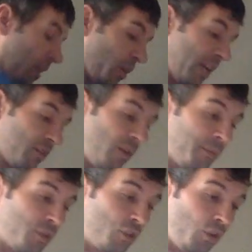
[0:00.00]
Okay, so
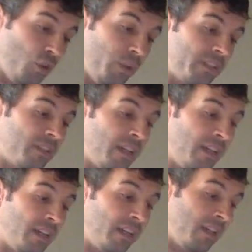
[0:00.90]
number two, it
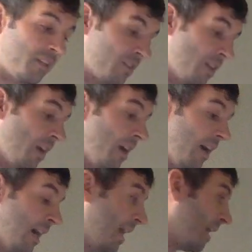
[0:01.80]
says
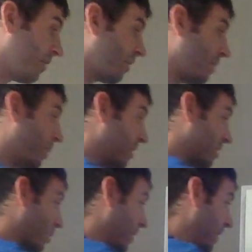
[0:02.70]
uh, create a
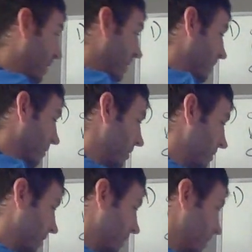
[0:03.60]
Punnett square,
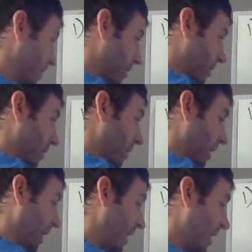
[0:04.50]

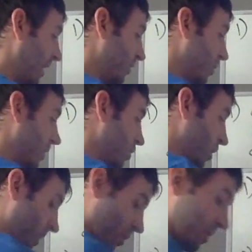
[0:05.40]
and it gives you the
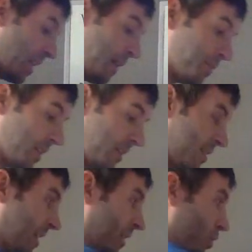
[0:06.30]
genotypes.
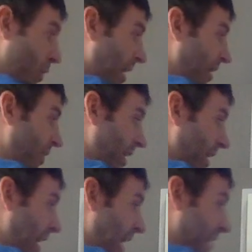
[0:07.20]
It says you have
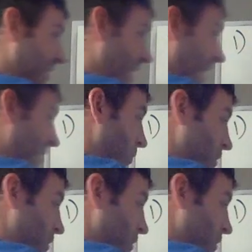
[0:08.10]
XX,